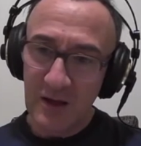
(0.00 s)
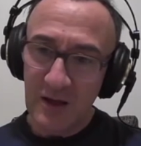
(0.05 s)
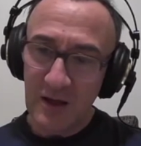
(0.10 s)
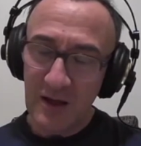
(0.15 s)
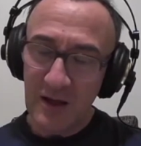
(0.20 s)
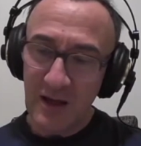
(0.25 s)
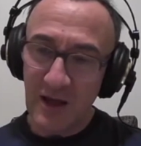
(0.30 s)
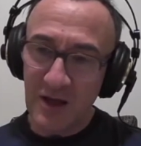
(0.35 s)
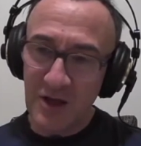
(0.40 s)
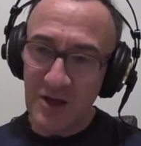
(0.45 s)

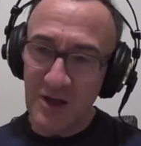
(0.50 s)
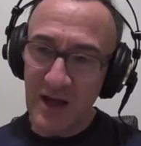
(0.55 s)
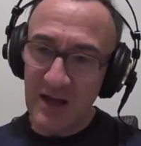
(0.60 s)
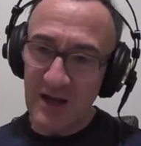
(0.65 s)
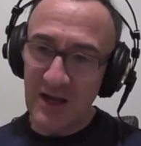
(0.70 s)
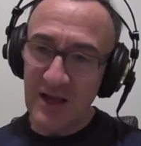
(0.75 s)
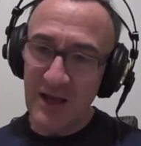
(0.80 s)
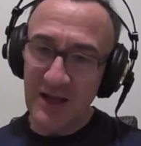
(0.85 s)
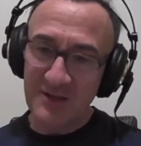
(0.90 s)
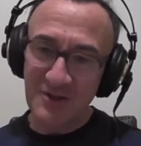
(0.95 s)
and yet
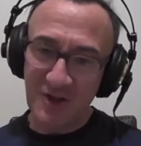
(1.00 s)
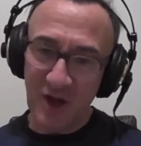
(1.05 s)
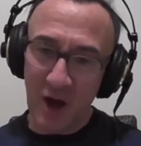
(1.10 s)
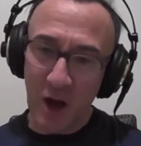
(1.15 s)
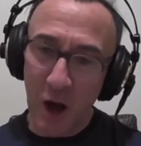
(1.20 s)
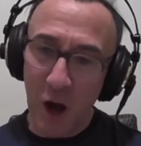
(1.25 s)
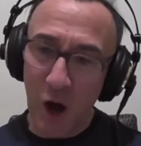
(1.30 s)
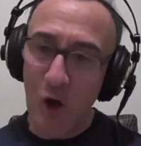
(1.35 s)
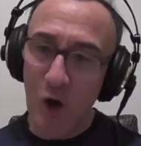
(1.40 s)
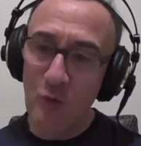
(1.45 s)
it's the
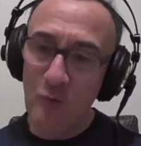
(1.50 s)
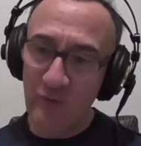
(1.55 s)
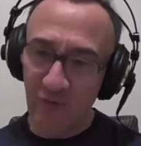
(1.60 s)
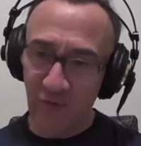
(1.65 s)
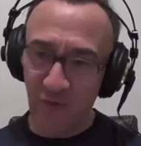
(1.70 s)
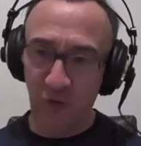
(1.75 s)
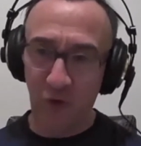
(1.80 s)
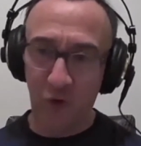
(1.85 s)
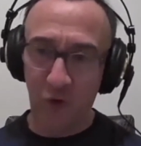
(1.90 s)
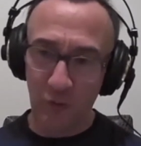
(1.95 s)
home
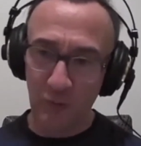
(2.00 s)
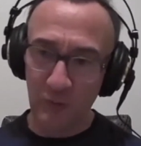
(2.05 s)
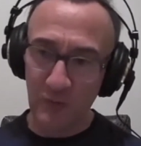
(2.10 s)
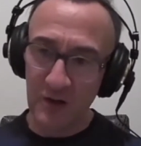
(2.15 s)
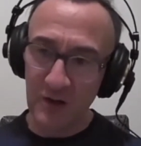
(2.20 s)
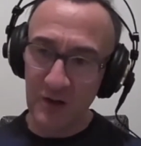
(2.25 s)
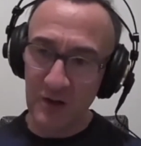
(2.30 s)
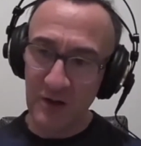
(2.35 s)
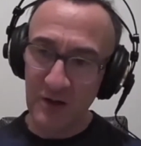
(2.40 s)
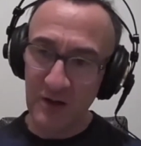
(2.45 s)
form
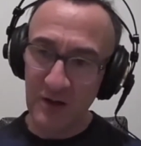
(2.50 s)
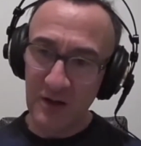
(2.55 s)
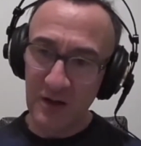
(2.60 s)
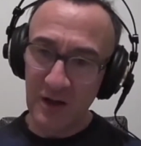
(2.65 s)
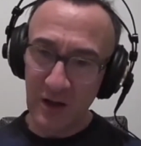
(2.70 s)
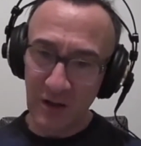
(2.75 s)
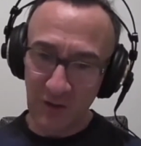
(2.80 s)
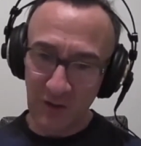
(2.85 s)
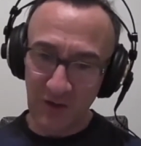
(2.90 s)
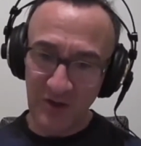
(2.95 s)

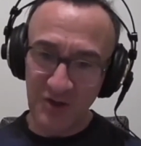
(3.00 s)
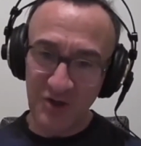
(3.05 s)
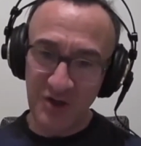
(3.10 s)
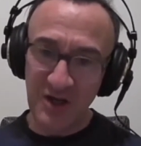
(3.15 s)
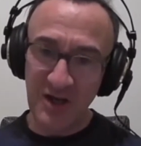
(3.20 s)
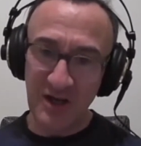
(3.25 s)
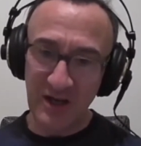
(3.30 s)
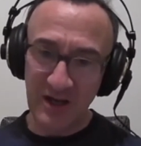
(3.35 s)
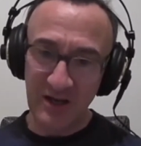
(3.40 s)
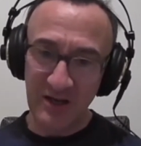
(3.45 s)
this
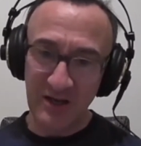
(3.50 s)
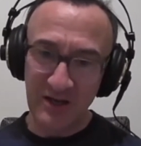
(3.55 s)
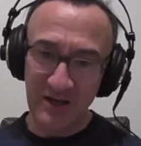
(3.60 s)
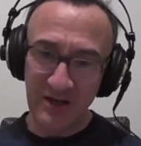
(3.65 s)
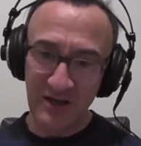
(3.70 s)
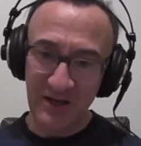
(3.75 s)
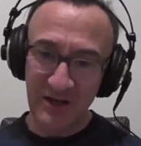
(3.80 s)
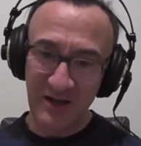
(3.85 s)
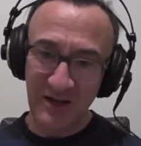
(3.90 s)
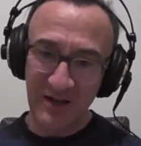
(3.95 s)
year
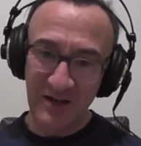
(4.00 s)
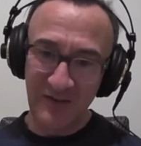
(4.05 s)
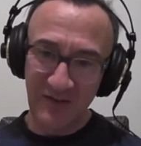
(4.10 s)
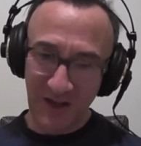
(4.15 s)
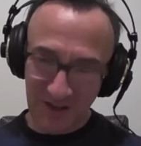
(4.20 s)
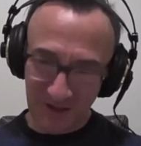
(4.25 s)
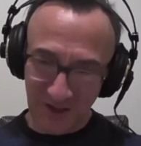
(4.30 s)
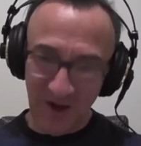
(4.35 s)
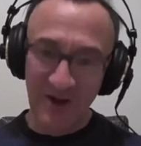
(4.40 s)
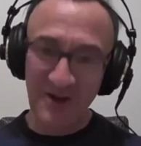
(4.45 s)

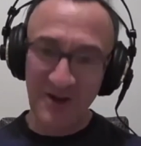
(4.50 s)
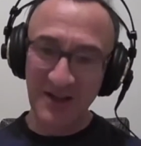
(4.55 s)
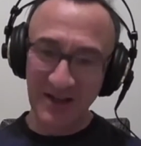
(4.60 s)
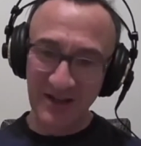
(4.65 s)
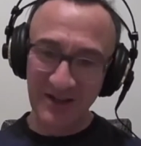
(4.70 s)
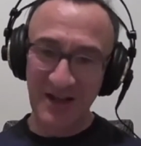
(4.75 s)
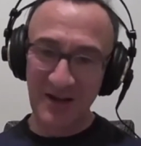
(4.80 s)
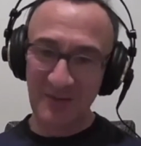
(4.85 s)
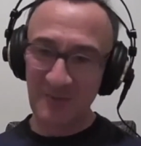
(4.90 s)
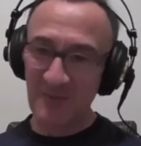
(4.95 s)
that's hurting them.